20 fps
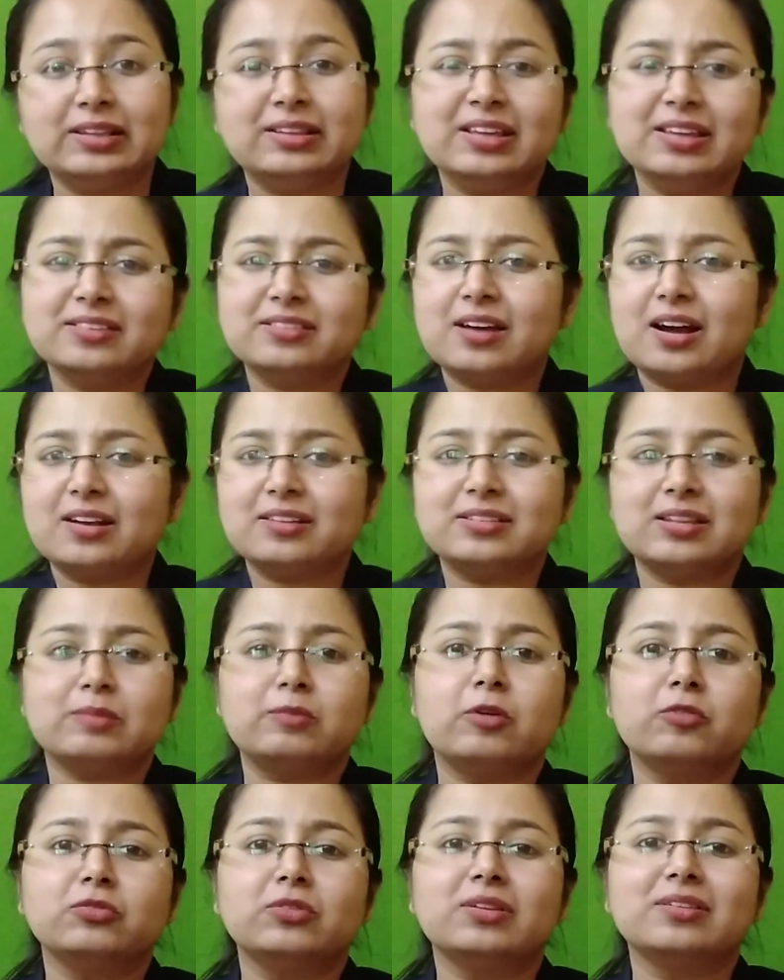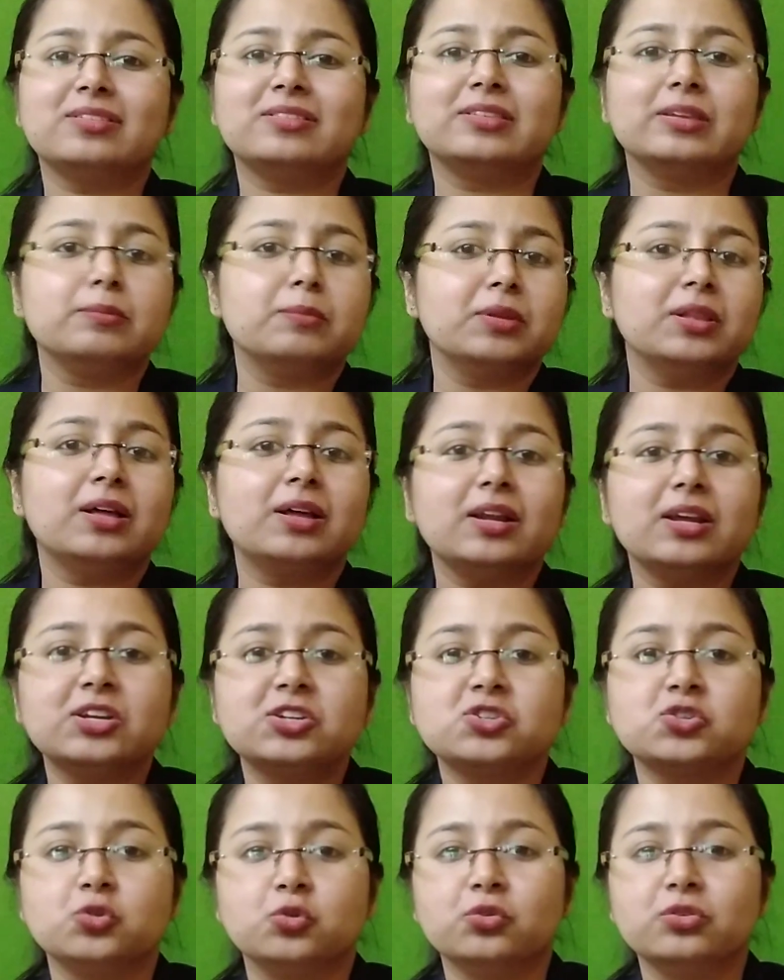These are some of the similar
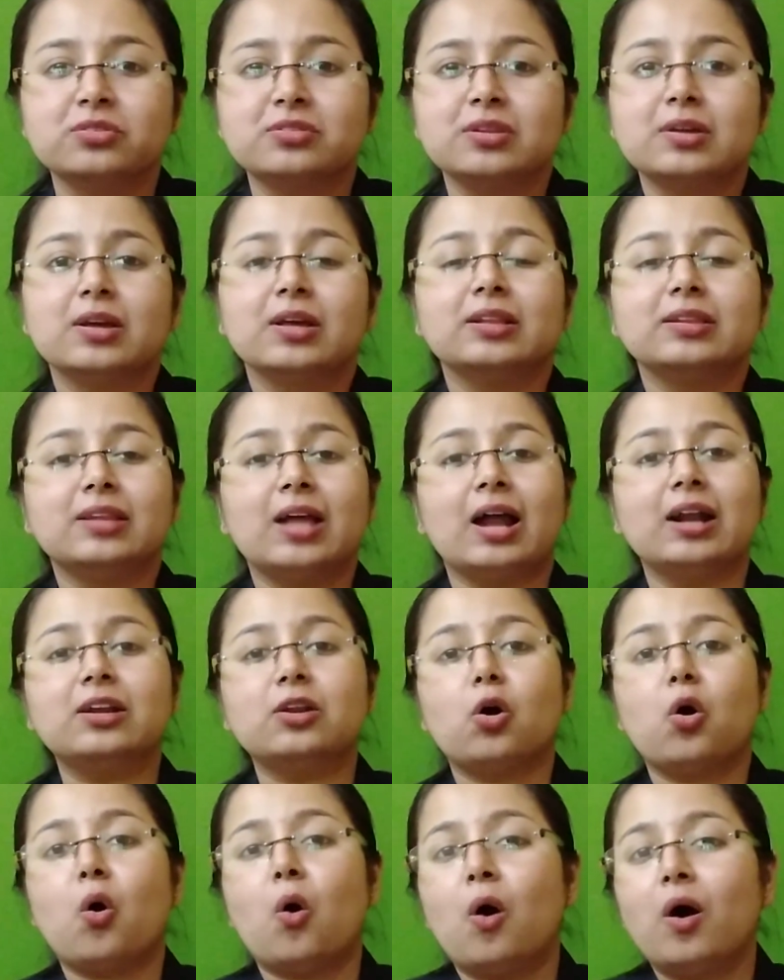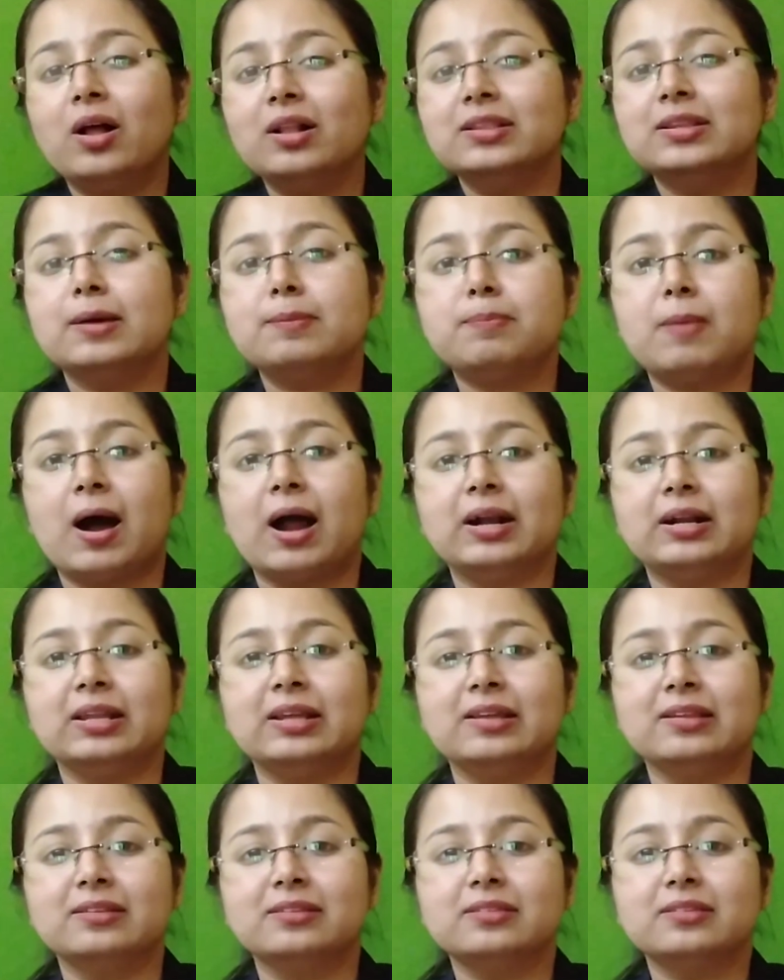issues that all the
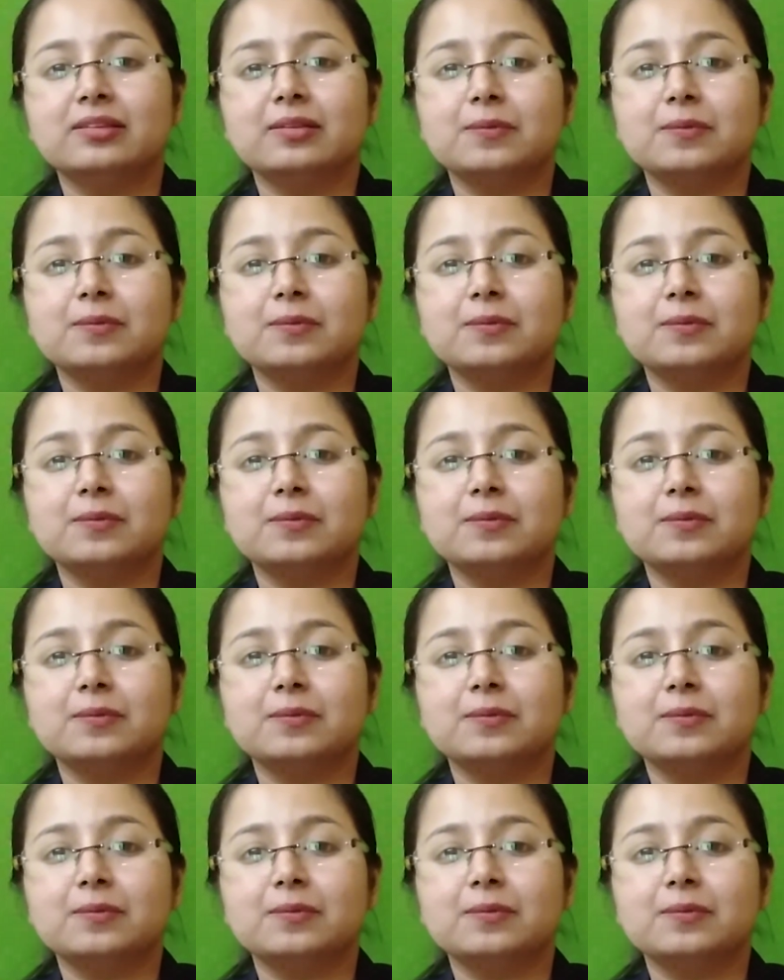parties